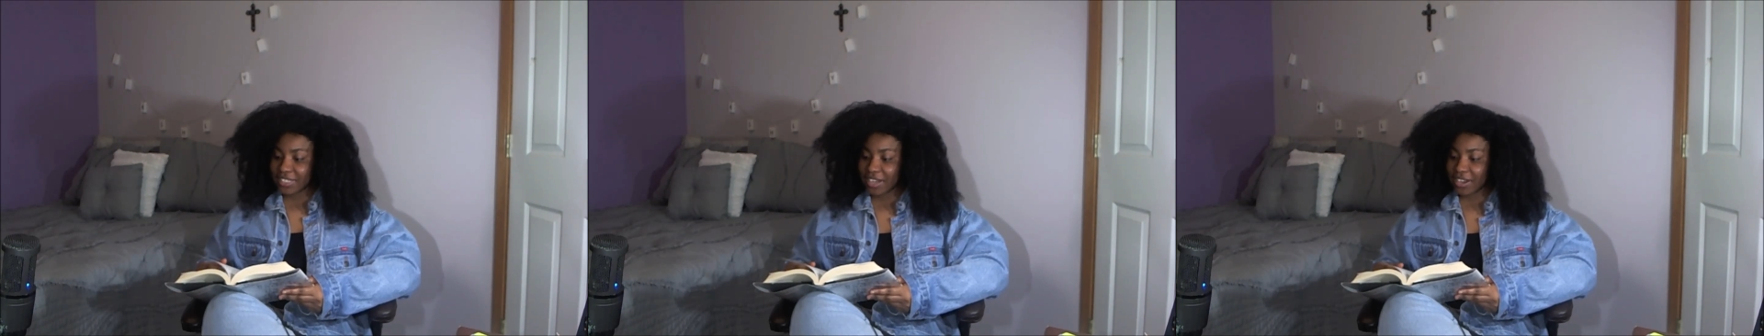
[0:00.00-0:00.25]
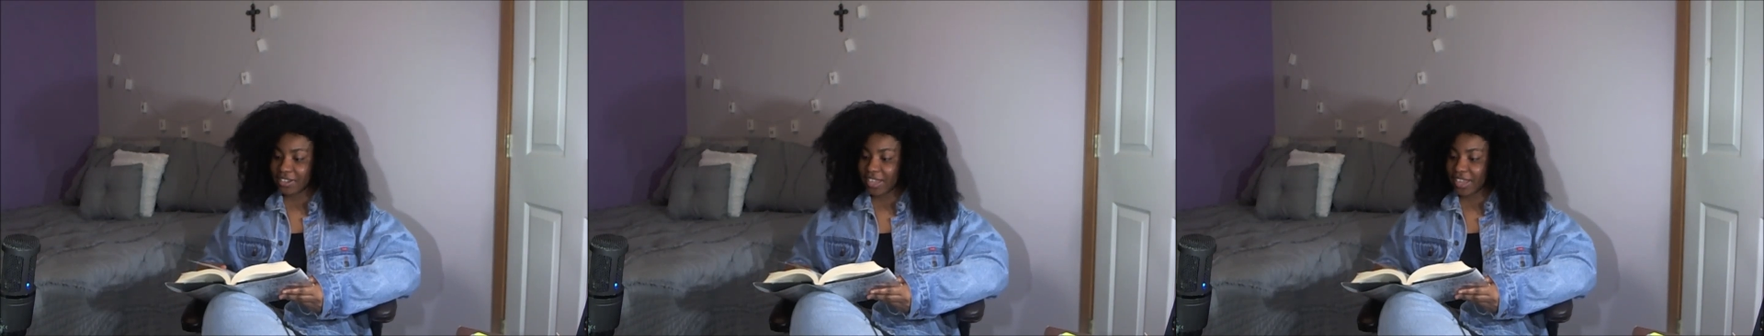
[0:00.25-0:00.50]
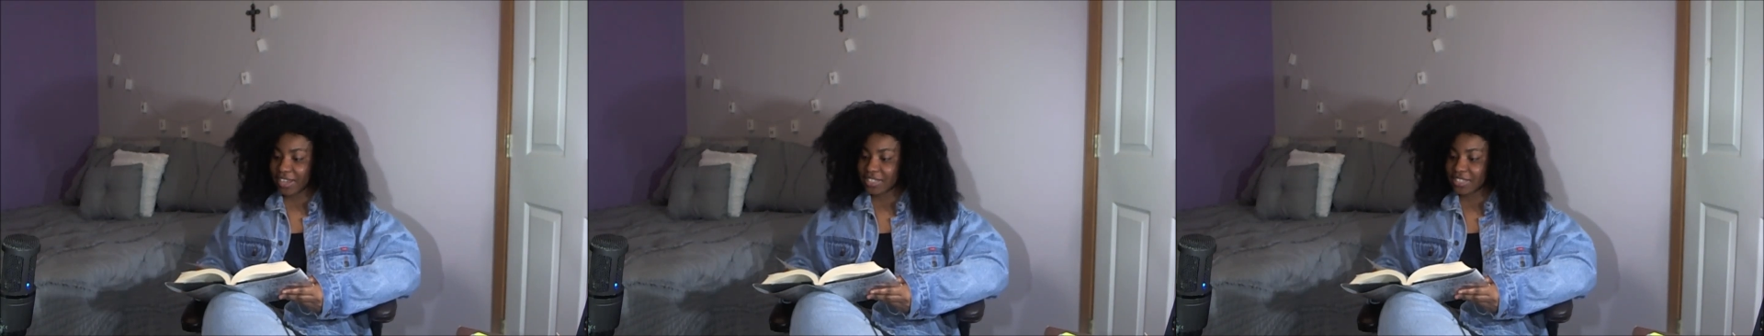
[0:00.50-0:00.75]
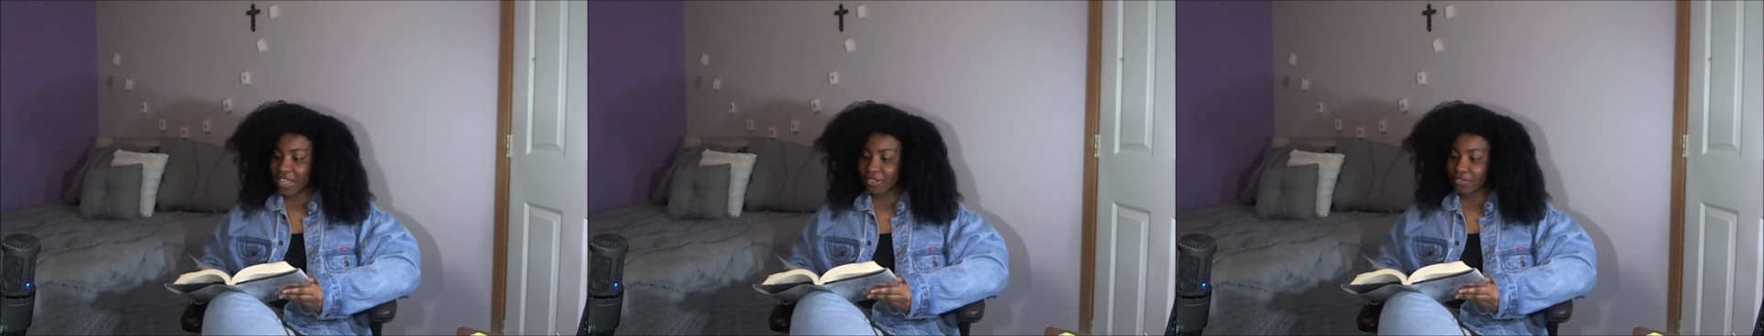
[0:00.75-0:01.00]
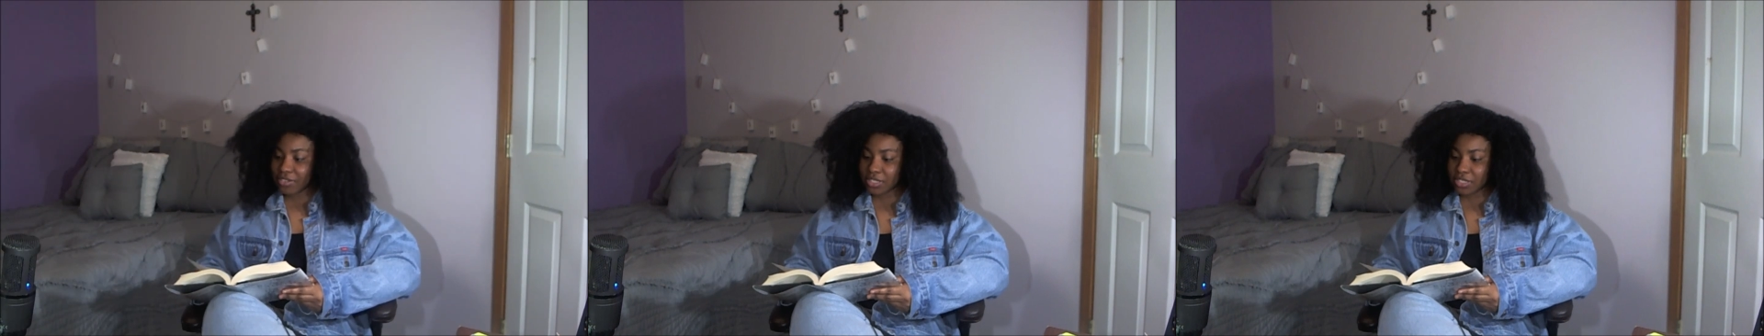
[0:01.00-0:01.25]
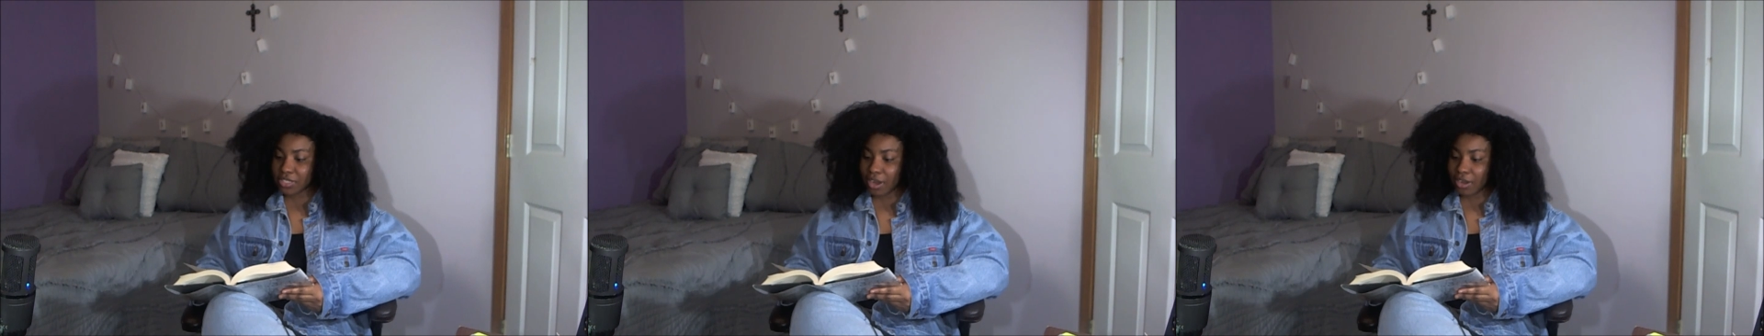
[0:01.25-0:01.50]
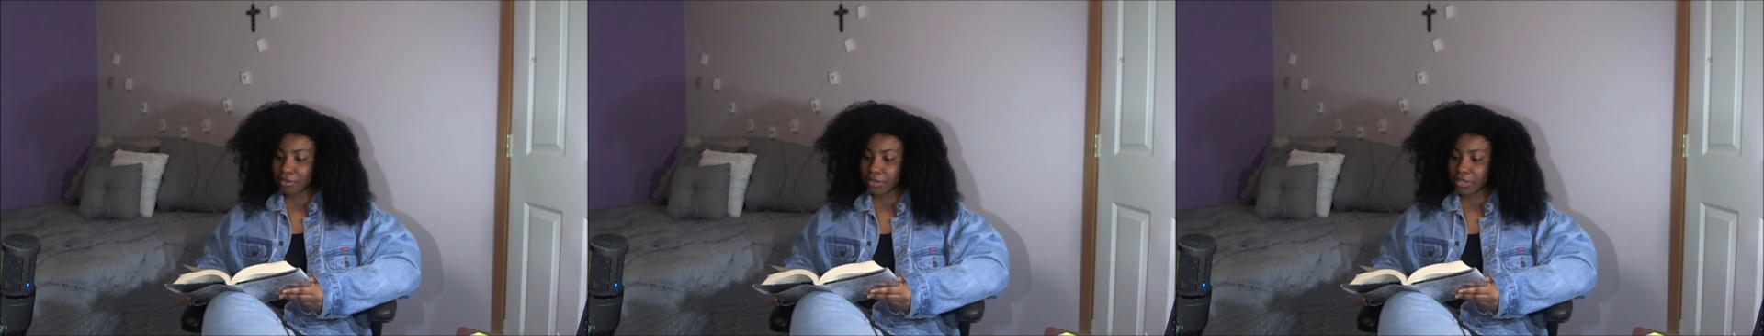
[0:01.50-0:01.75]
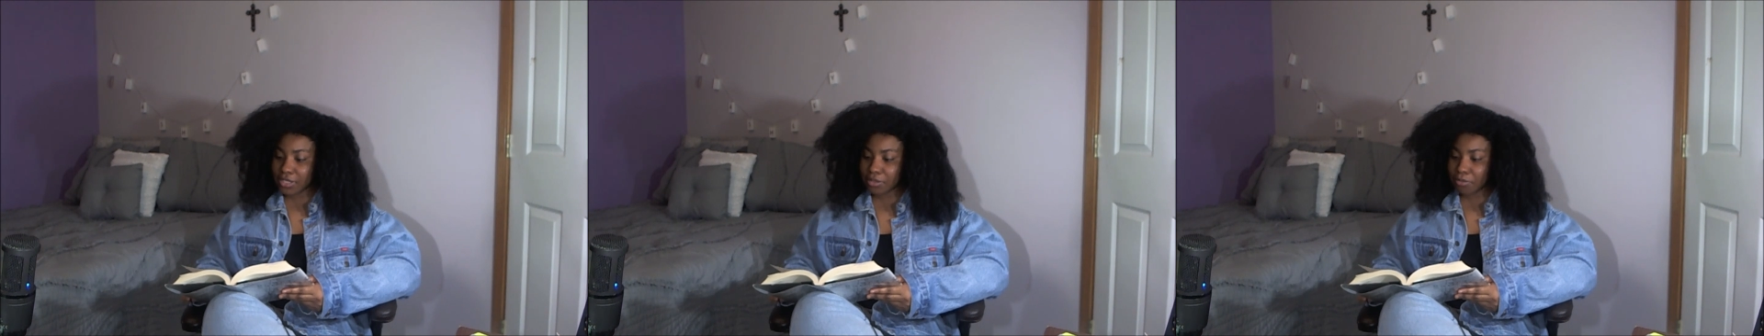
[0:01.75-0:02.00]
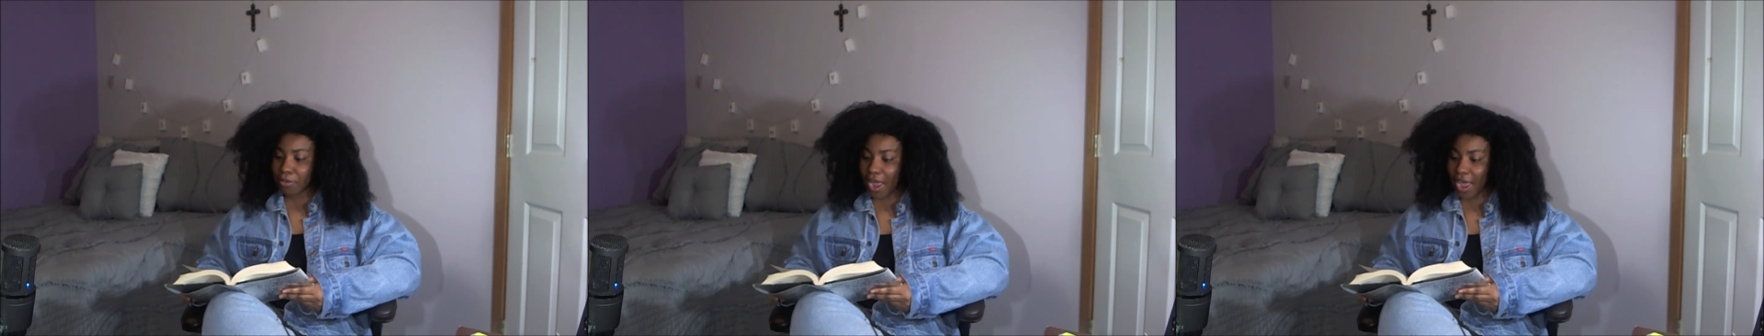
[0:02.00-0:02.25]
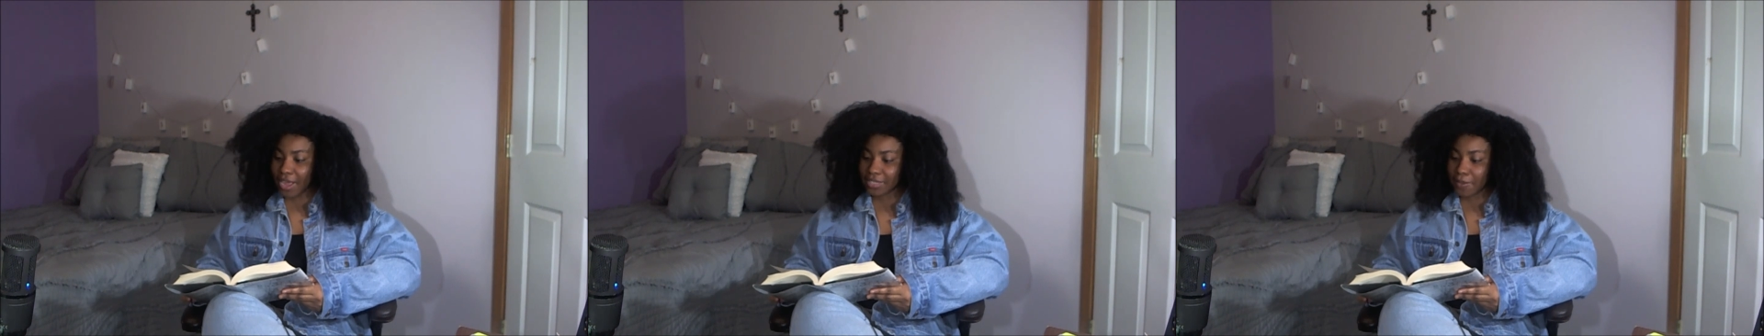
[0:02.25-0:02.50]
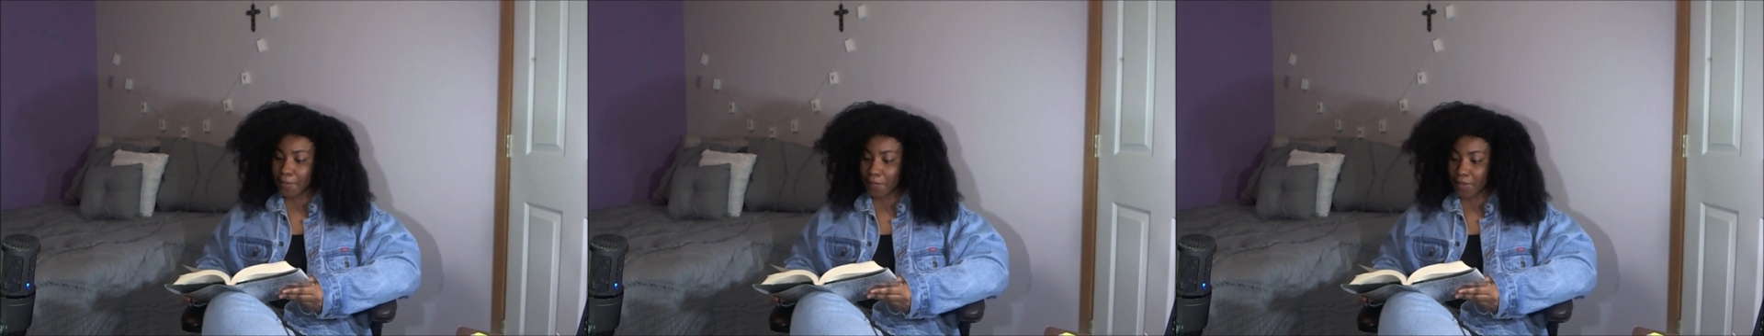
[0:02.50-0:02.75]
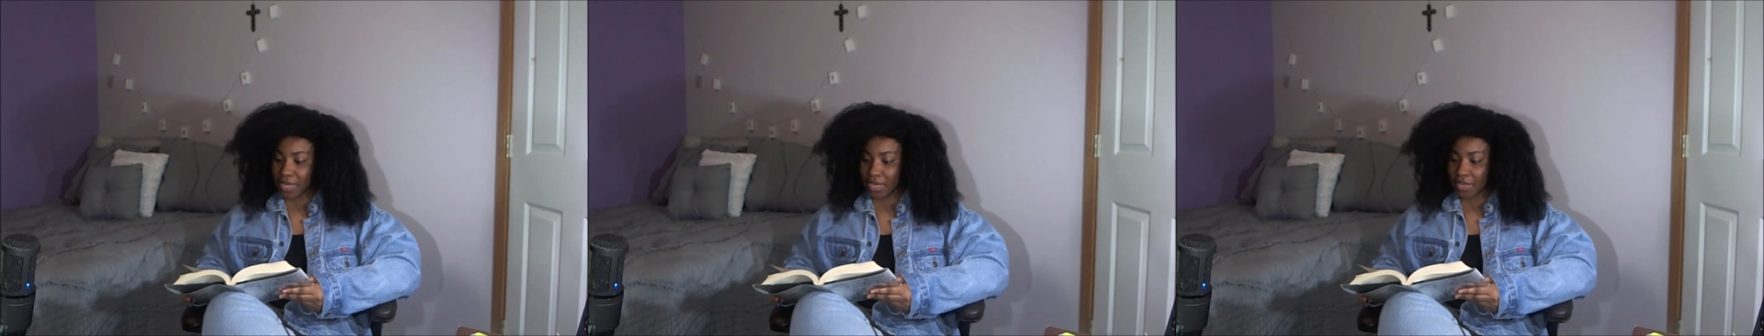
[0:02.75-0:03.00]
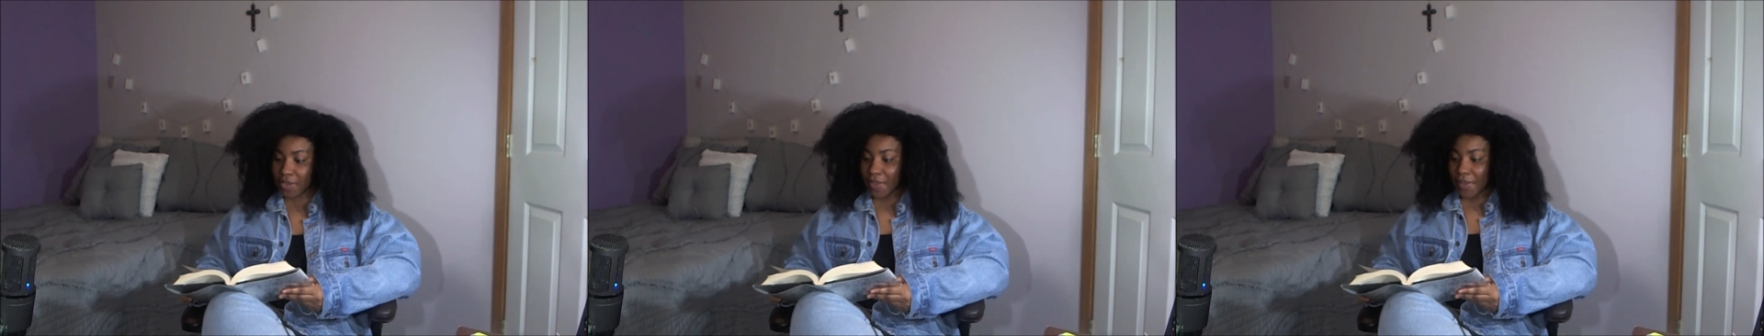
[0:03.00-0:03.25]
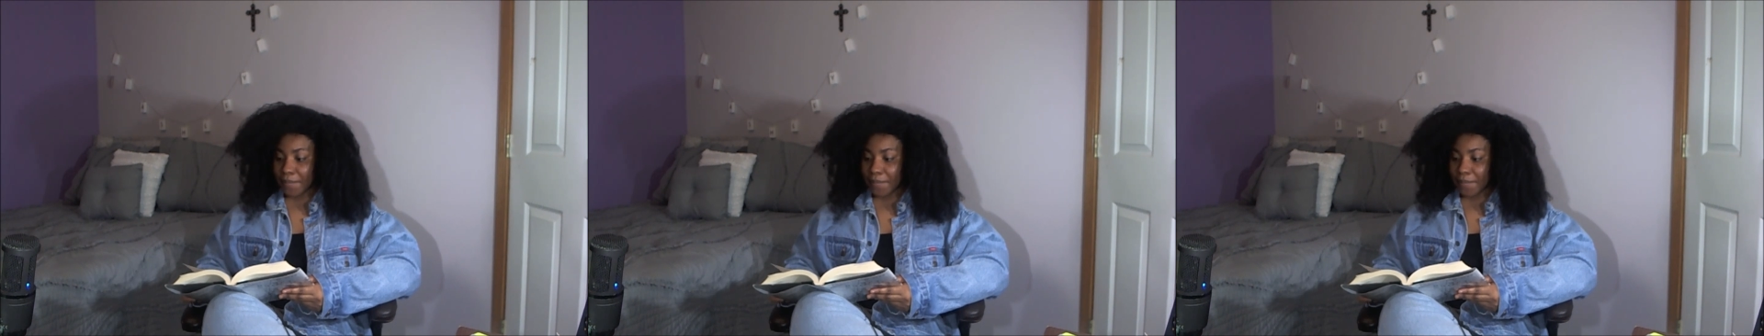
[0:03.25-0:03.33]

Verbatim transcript: her later television stardom didn't surprise me